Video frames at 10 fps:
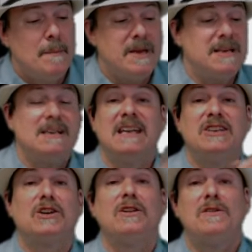but it'll
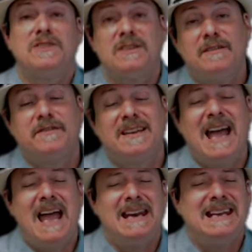get you close enough to
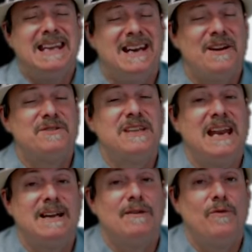kind of get an
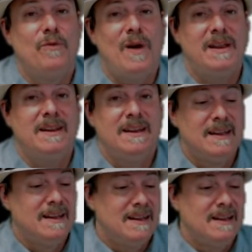understanding of what
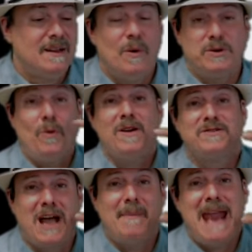what the
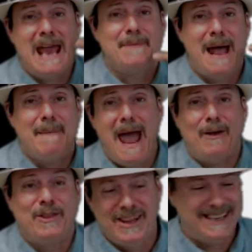words coming out of my
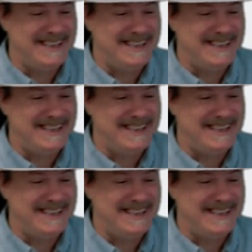mouth.